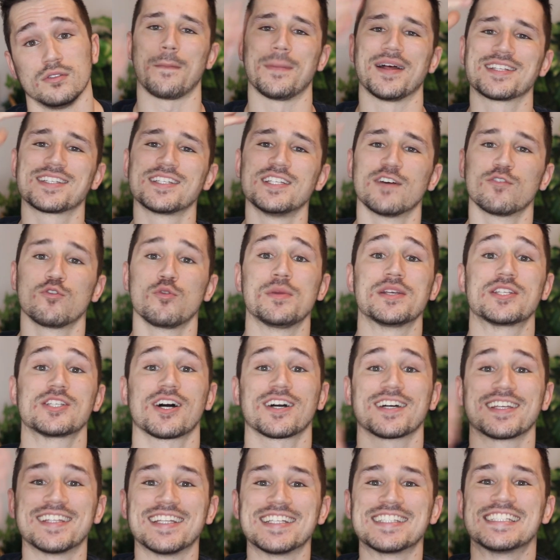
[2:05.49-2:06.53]
That's enough with me
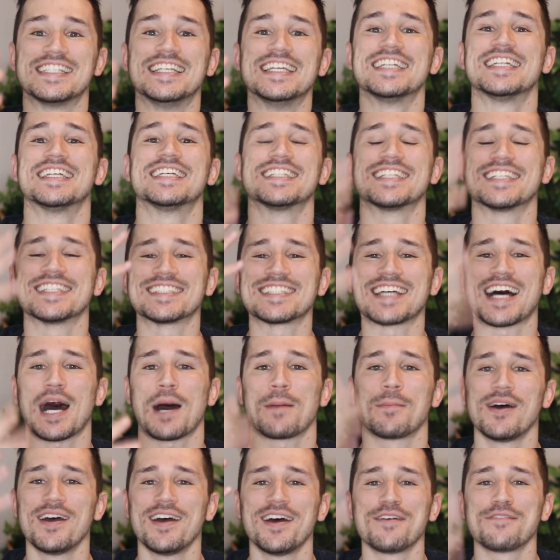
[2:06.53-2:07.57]
talking. Let's get into the
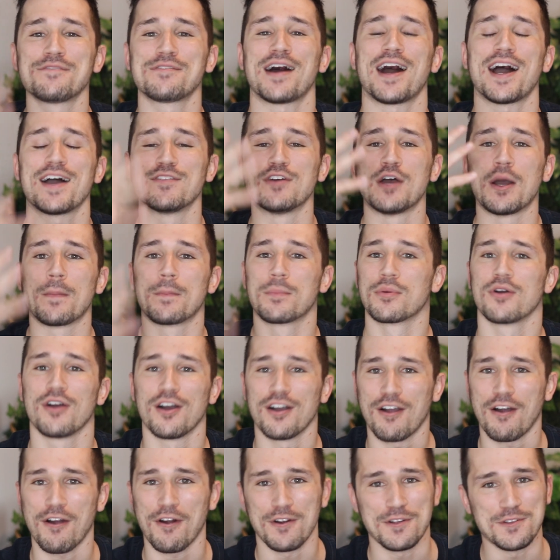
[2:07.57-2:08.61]
top 5
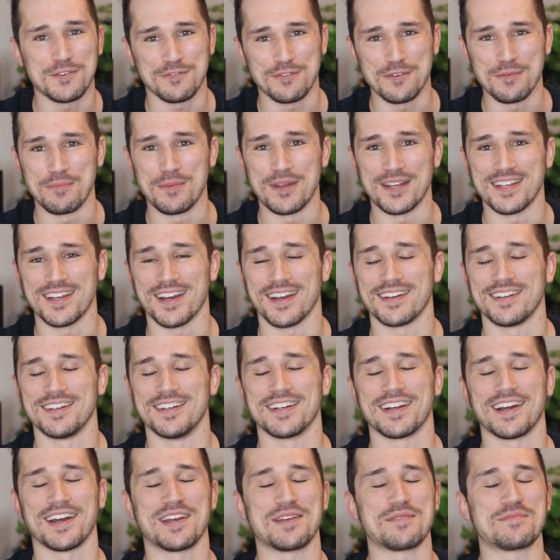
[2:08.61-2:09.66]
bruh cards for Midnight
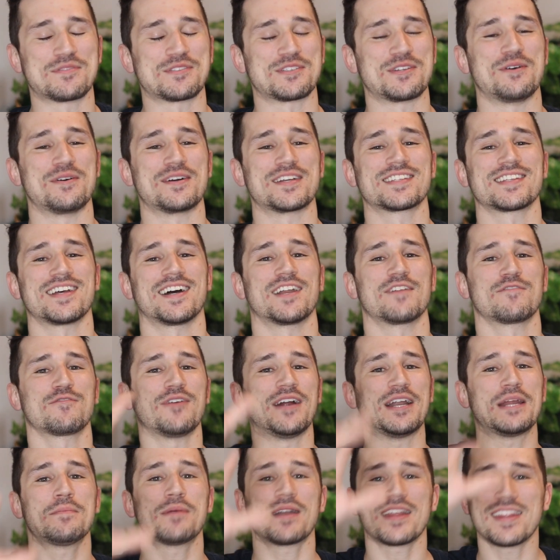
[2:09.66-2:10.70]
Hunt. I am so excited.
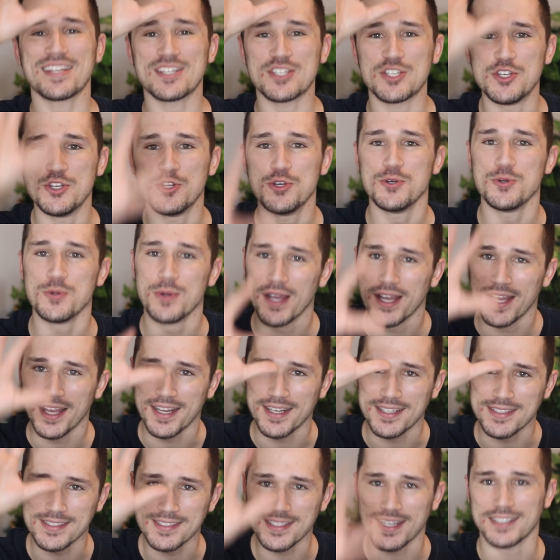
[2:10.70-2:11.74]
For anybody that is new
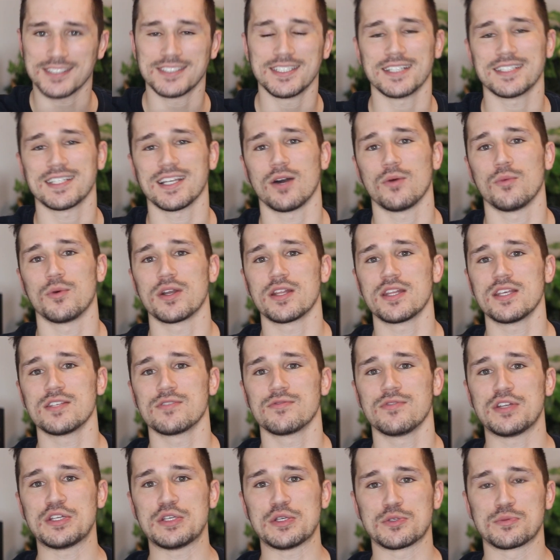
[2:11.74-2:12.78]
and has not checked out one of these
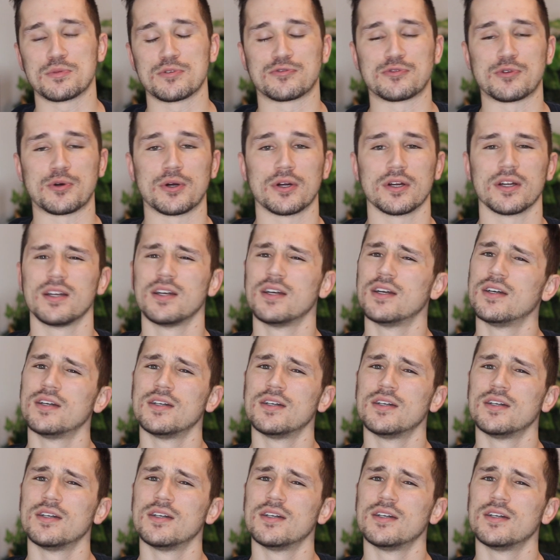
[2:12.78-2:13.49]
videos before,